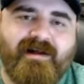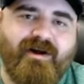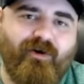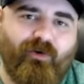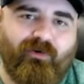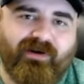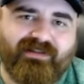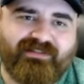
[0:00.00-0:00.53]

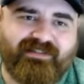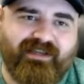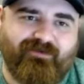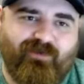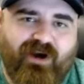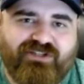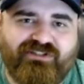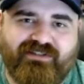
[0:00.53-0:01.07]
Oregon State and
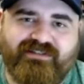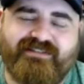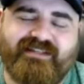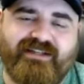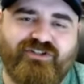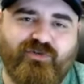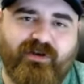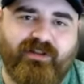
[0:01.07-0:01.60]
Washington
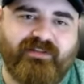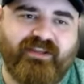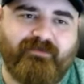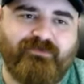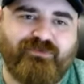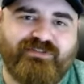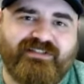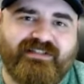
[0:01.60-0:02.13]
State joining the
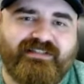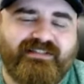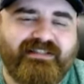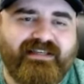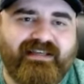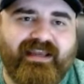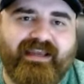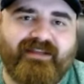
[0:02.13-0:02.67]

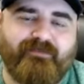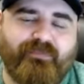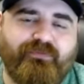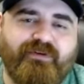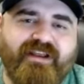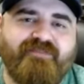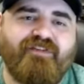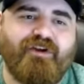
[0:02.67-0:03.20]
WCC and
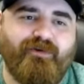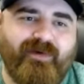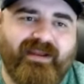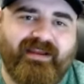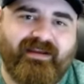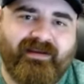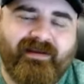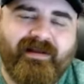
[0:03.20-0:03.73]

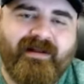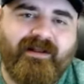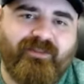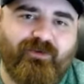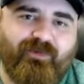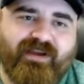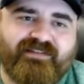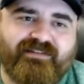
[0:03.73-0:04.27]
previewing the
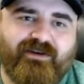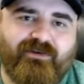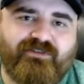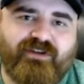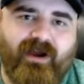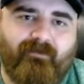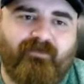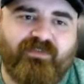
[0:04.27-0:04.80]
West Coast
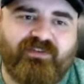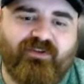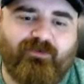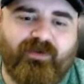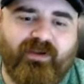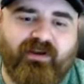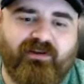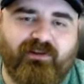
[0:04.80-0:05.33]
Conference as
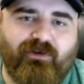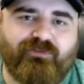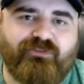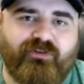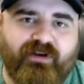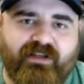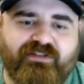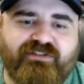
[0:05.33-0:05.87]
we get
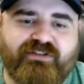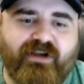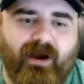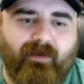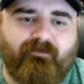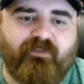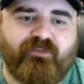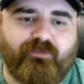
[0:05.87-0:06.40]
closer into
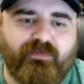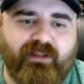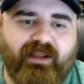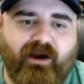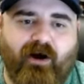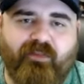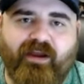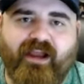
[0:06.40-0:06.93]
conference play.
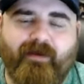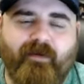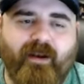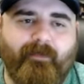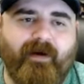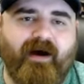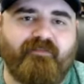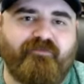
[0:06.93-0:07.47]
All that coming up
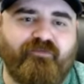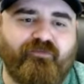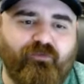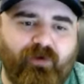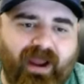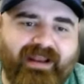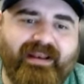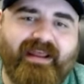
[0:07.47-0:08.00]
on
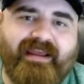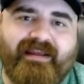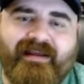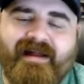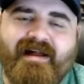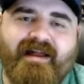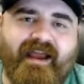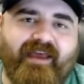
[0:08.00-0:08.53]
Friday,
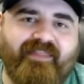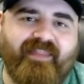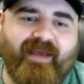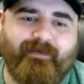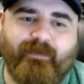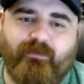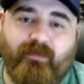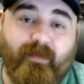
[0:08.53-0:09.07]
and then
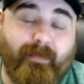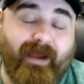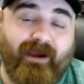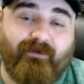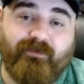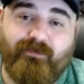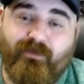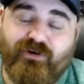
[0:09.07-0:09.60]
we will be back
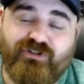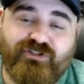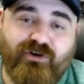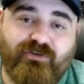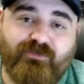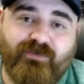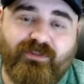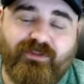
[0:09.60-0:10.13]
with more
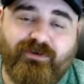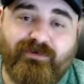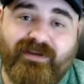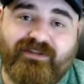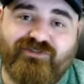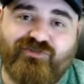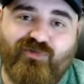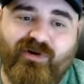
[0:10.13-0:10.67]
shows with you
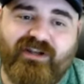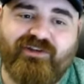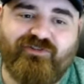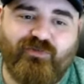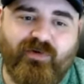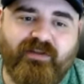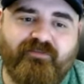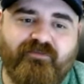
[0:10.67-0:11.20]
in
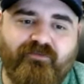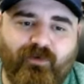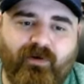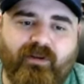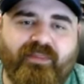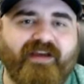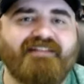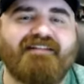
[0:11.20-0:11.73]

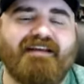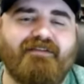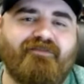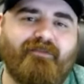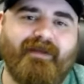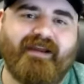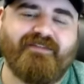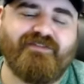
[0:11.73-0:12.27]
2024. Thanks again for
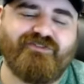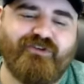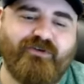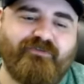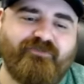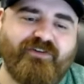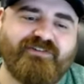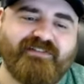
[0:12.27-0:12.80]
making the show your
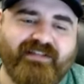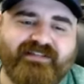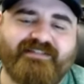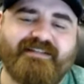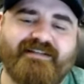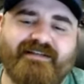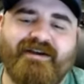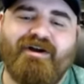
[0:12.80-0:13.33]
first
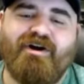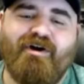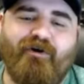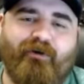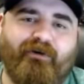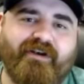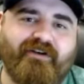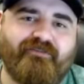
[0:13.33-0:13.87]
listen
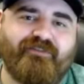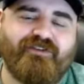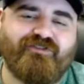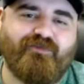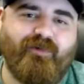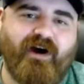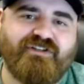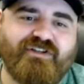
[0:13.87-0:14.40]
or your first
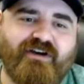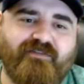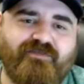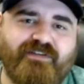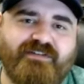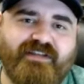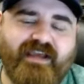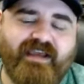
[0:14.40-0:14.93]
watch of
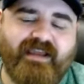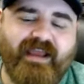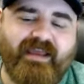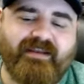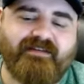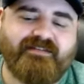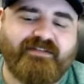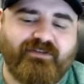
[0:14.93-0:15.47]
the day. And
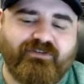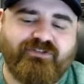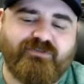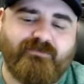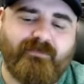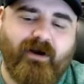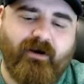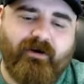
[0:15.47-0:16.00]
until
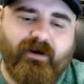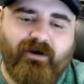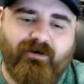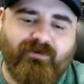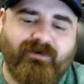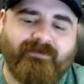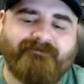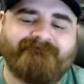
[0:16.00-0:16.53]

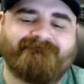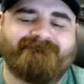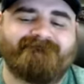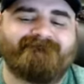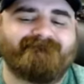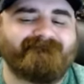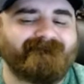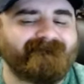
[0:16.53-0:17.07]
tomorrow,
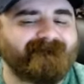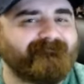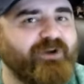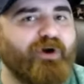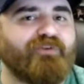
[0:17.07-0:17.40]
go